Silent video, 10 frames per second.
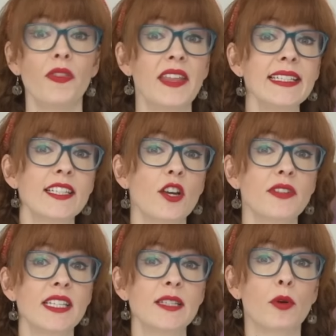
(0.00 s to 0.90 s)
What these
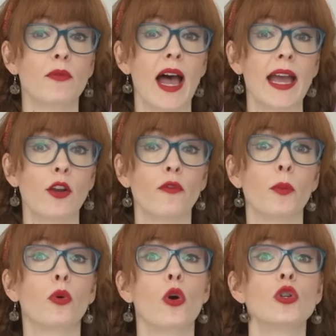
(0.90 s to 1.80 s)
services provide over
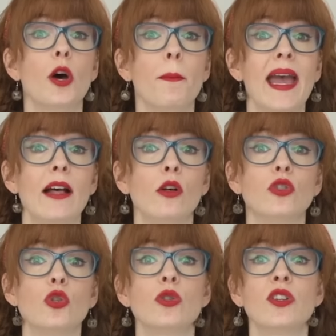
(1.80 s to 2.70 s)
ProtonMail or
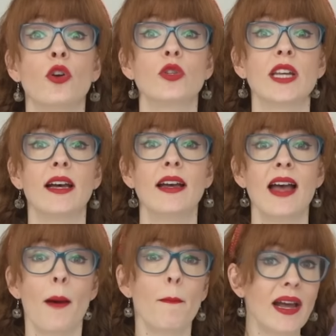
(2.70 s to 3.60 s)
Tutanota
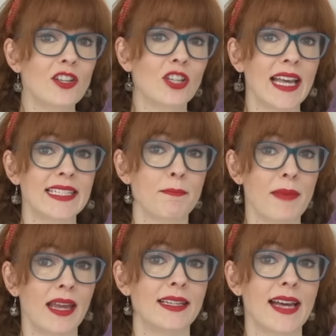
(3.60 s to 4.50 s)
are much less
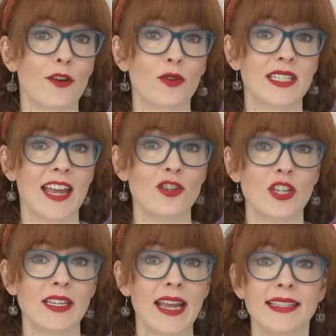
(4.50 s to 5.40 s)
metadata
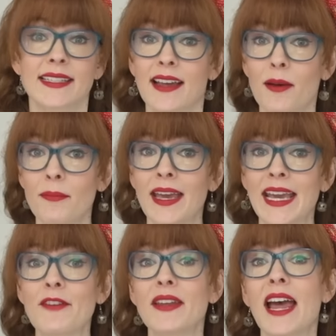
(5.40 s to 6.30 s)
retention, and some
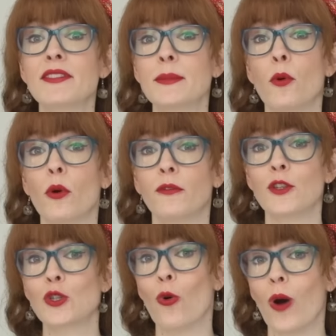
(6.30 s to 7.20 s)
even have support
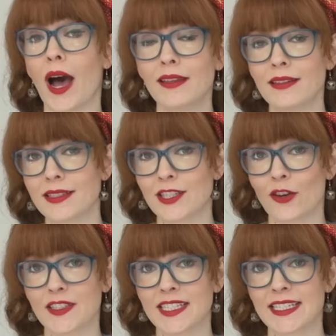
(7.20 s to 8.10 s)
for Tor Onion
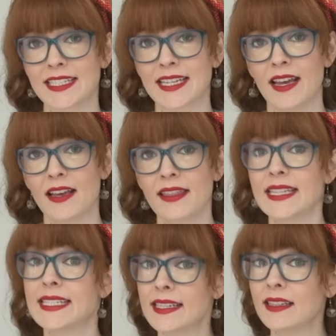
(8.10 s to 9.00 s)
services. They
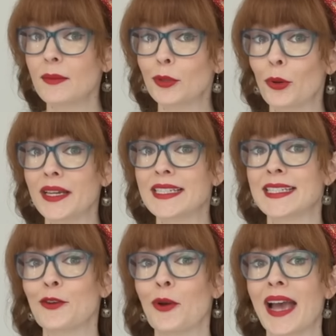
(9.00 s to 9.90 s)
still employ
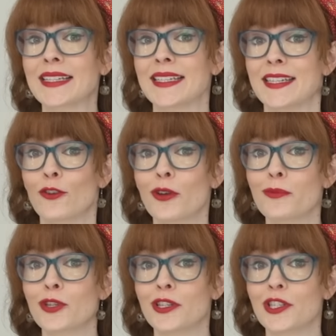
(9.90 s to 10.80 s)
zero access
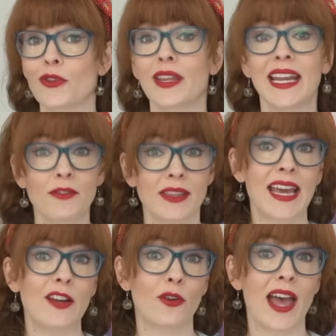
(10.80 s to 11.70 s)
encryption so that even
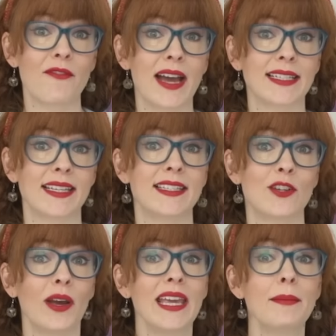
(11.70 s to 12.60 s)
they don't have access
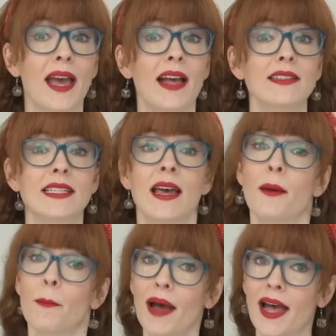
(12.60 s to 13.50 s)
to your emails,
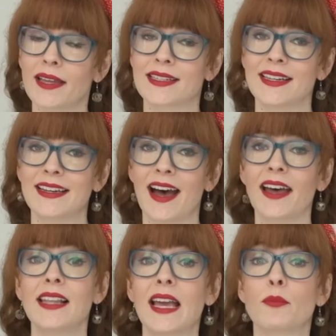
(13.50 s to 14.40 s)
but
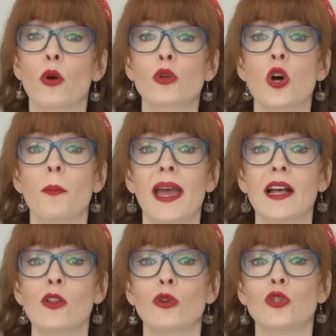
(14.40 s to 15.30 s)
Unlike
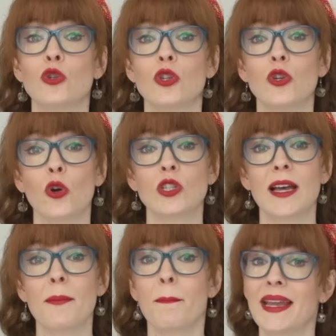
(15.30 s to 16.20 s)
ProtonMail or
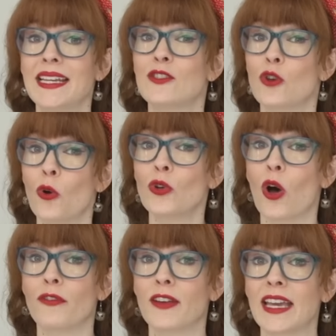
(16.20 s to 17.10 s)
Tutanota, many don't
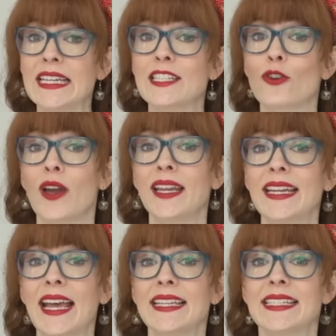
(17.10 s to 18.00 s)
offer
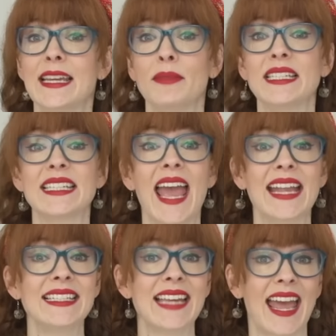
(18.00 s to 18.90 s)
integrated and seamless
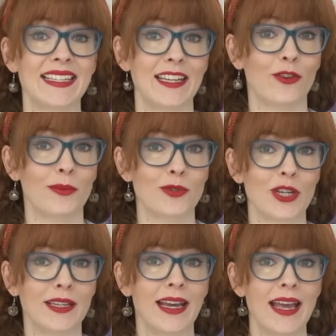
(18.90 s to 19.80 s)
end-to-end -end
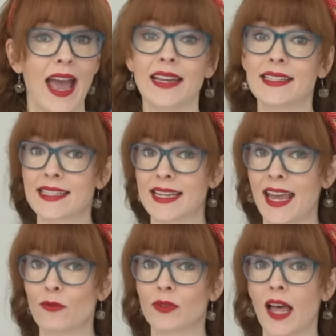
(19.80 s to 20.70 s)
encryption, and
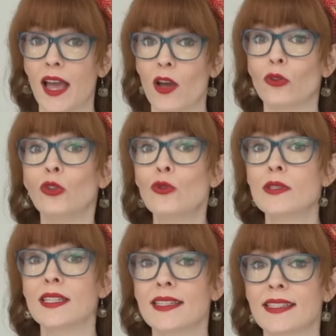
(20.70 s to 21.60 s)
instead rely on
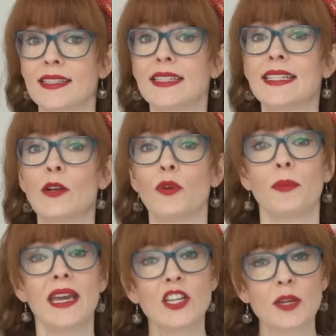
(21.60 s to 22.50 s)
users to deal with
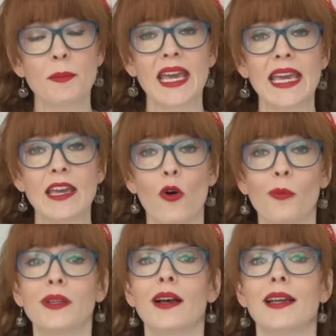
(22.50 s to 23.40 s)
PGP
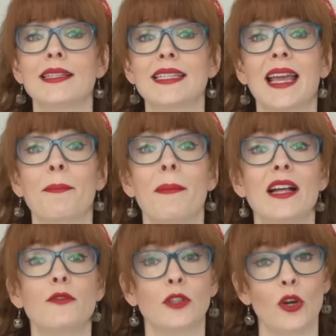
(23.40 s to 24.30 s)
or plugins like
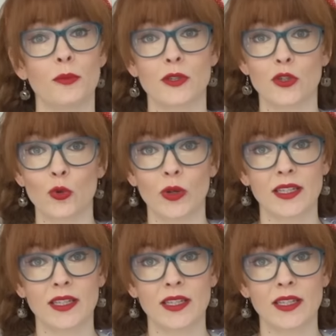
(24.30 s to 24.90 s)
Mailvelope to do